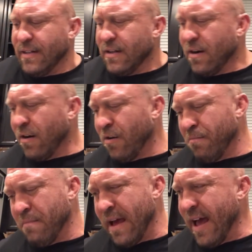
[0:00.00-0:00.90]
Oh
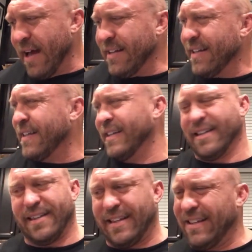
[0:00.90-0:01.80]
man, this
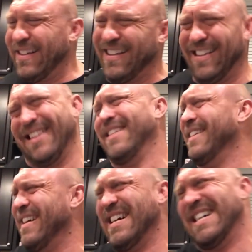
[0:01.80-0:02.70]
is,
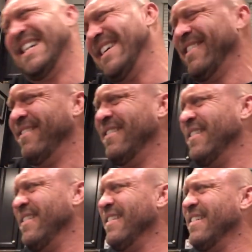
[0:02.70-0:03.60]
I
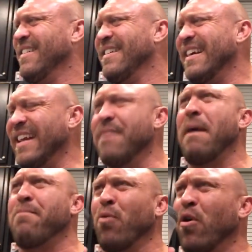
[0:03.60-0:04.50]
need
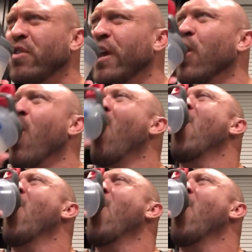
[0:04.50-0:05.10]
my protein.